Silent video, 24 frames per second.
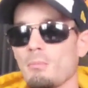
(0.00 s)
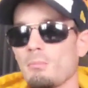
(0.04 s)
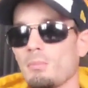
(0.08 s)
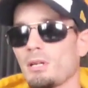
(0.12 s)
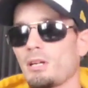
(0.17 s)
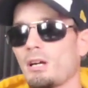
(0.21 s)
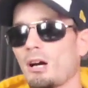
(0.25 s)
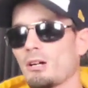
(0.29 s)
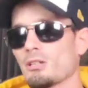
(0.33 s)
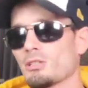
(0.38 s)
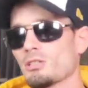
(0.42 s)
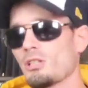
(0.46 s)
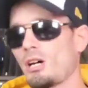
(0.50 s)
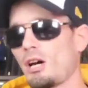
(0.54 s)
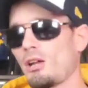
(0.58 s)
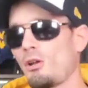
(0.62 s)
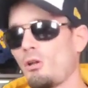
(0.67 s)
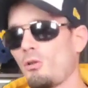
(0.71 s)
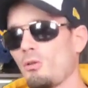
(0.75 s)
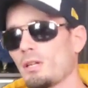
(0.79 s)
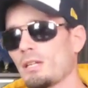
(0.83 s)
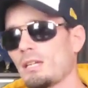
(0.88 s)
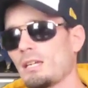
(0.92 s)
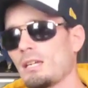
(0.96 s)
because
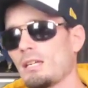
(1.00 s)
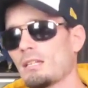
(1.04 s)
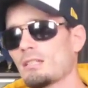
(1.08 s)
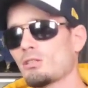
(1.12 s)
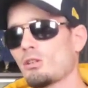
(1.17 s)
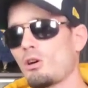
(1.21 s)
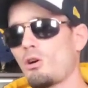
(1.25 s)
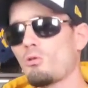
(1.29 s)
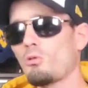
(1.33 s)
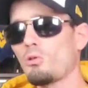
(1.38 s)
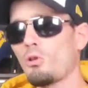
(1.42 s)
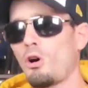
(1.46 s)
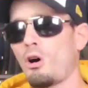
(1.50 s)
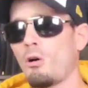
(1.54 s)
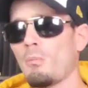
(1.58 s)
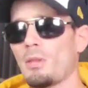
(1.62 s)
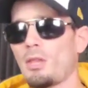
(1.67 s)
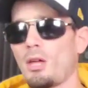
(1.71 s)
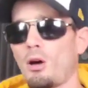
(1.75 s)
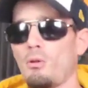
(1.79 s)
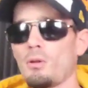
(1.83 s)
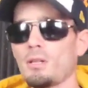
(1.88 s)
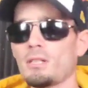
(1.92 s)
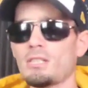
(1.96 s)
not only is Oklahoma
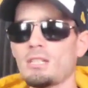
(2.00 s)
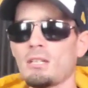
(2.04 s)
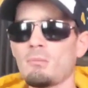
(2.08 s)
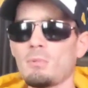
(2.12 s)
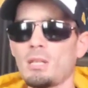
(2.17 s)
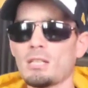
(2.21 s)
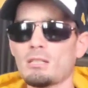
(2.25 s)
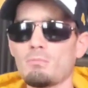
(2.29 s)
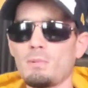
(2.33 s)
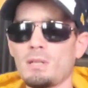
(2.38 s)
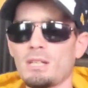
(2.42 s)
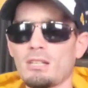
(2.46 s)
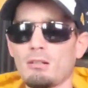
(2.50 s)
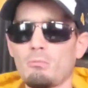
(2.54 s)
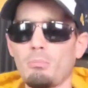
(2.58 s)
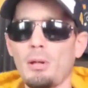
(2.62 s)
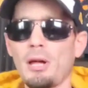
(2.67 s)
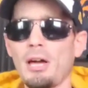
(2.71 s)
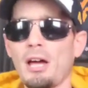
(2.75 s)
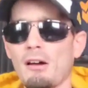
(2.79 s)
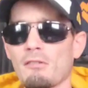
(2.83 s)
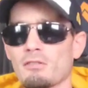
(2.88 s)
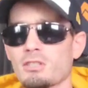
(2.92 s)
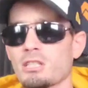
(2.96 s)
the only team that's been in the
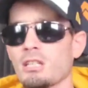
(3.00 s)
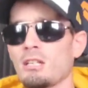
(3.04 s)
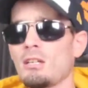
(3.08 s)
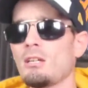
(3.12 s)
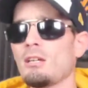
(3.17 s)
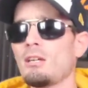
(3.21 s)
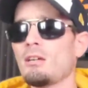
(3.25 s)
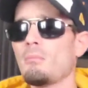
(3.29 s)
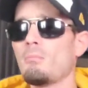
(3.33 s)
playoffs,